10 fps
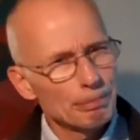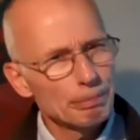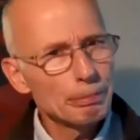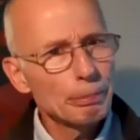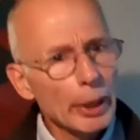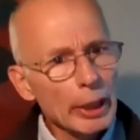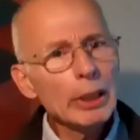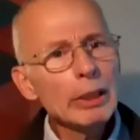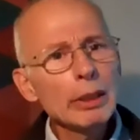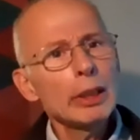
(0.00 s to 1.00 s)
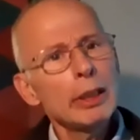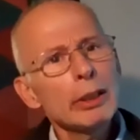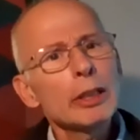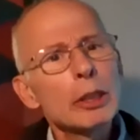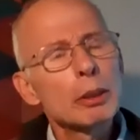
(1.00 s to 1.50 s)
But
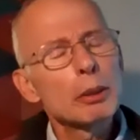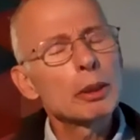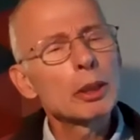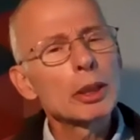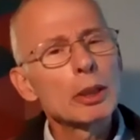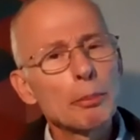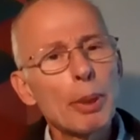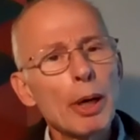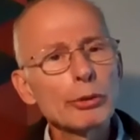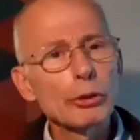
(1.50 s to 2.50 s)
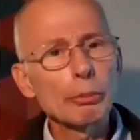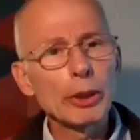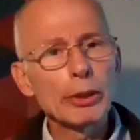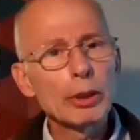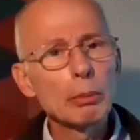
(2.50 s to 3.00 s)
healing puzzles
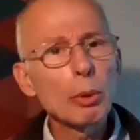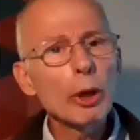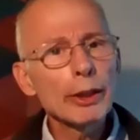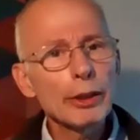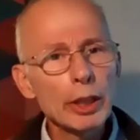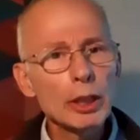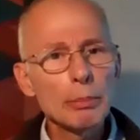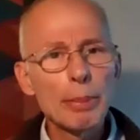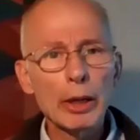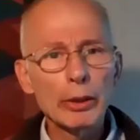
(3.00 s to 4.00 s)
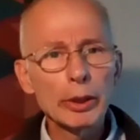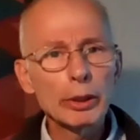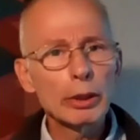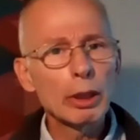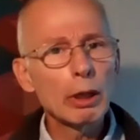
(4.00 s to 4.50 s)
me. The more I think about
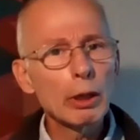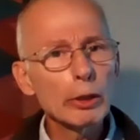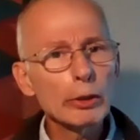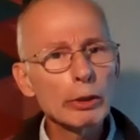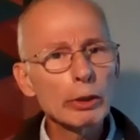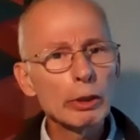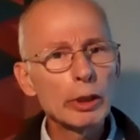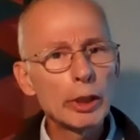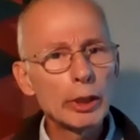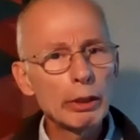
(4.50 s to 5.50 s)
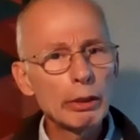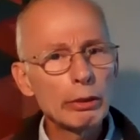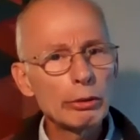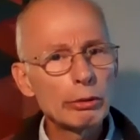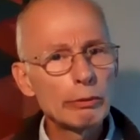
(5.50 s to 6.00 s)
it, the harder it
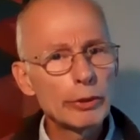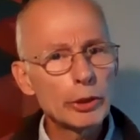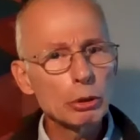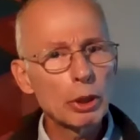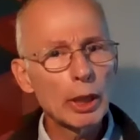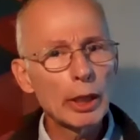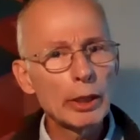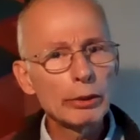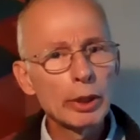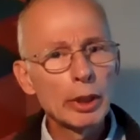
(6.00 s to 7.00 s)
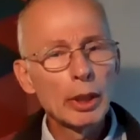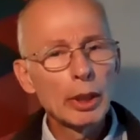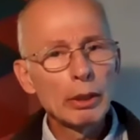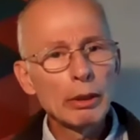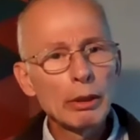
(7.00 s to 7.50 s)
is to visualize
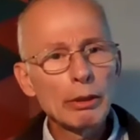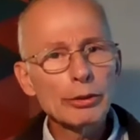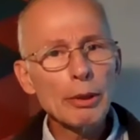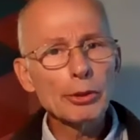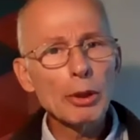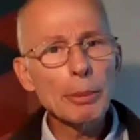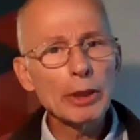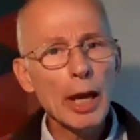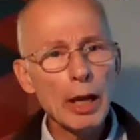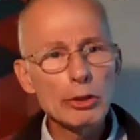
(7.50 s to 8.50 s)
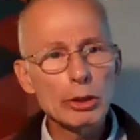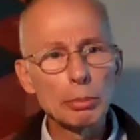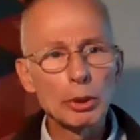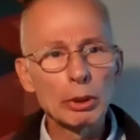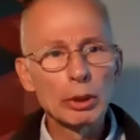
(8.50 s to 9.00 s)
something
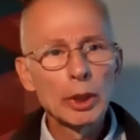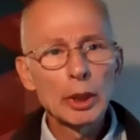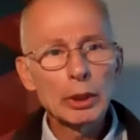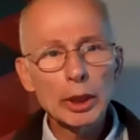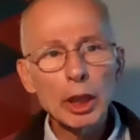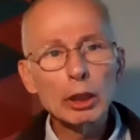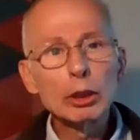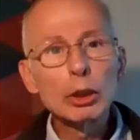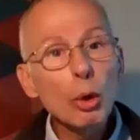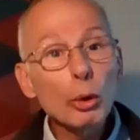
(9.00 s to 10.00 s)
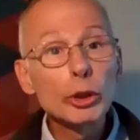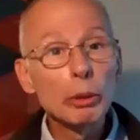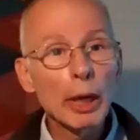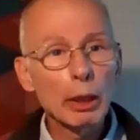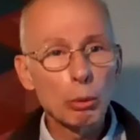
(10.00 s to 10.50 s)
tangible, like a goal you
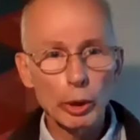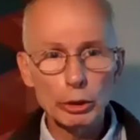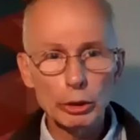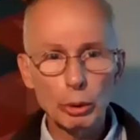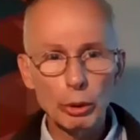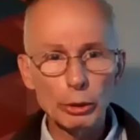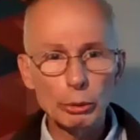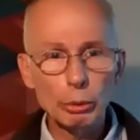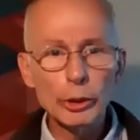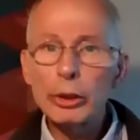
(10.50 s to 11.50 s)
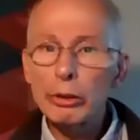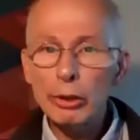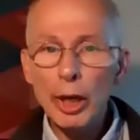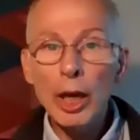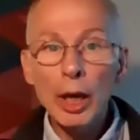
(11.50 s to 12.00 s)
might work towards, where you can
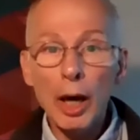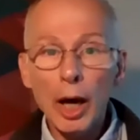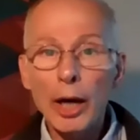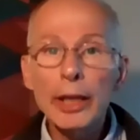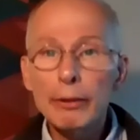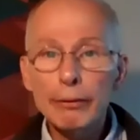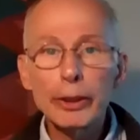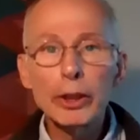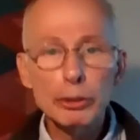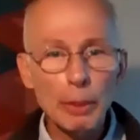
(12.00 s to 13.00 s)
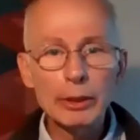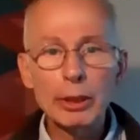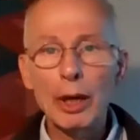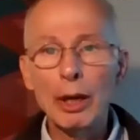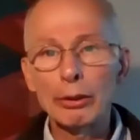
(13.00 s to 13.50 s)
say, I have finished my
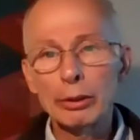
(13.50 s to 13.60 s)
task.